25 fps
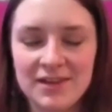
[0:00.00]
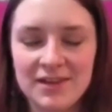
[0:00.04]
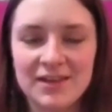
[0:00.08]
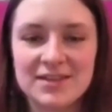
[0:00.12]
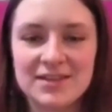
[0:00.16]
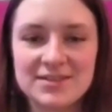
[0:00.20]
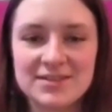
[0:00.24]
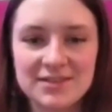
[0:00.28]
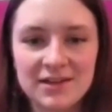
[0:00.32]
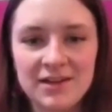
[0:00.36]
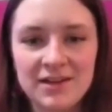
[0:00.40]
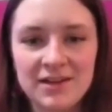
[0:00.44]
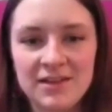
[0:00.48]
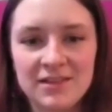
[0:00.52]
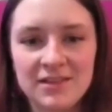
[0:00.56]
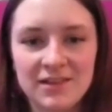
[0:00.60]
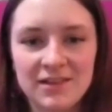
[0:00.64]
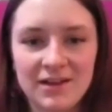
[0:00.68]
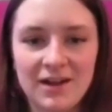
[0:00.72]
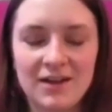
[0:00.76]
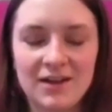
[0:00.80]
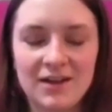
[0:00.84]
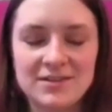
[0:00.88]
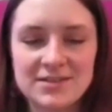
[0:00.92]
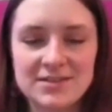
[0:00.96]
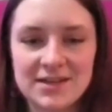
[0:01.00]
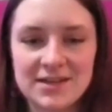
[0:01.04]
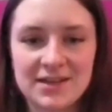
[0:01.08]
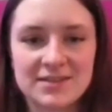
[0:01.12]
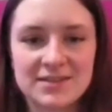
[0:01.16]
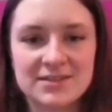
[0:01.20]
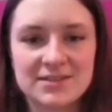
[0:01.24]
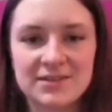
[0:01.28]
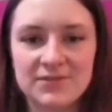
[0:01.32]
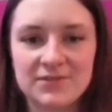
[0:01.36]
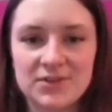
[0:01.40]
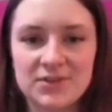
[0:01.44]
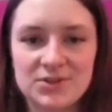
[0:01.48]
is studied in the
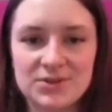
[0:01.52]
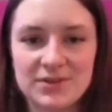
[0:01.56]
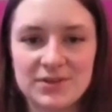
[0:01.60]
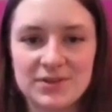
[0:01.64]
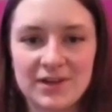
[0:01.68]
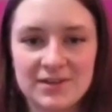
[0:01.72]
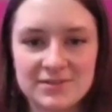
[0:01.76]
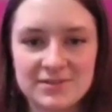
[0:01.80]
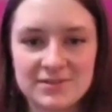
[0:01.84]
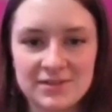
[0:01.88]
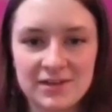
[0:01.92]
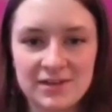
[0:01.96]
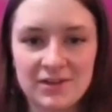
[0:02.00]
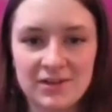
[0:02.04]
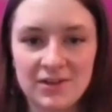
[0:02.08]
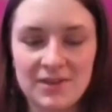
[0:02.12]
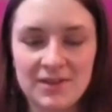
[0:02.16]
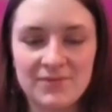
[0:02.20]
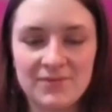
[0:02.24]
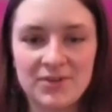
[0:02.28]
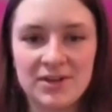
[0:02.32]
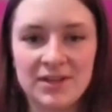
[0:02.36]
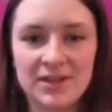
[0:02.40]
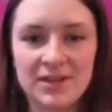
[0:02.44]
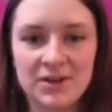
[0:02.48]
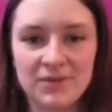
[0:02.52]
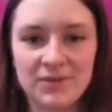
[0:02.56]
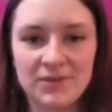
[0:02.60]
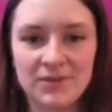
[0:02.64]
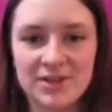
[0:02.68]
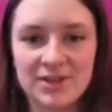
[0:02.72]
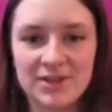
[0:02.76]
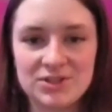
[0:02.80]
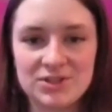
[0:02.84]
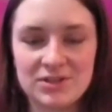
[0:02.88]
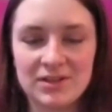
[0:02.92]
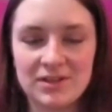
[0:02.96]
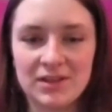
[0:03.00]
context of the 2011
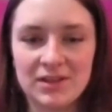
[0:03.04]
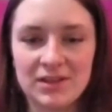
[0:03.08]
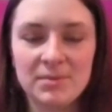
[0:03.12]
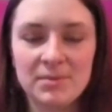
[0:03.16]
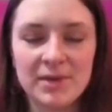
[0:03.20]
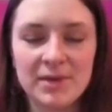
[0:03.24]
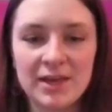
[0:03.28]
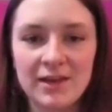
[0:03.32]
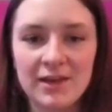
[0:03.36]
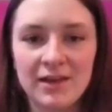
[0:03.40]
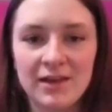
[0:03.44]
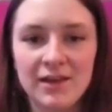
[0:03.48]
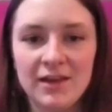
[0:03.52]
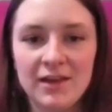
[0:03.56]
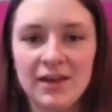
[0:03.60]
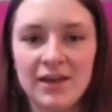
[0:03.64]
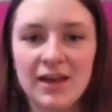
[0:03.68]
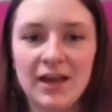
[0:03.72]
intervention in Libya.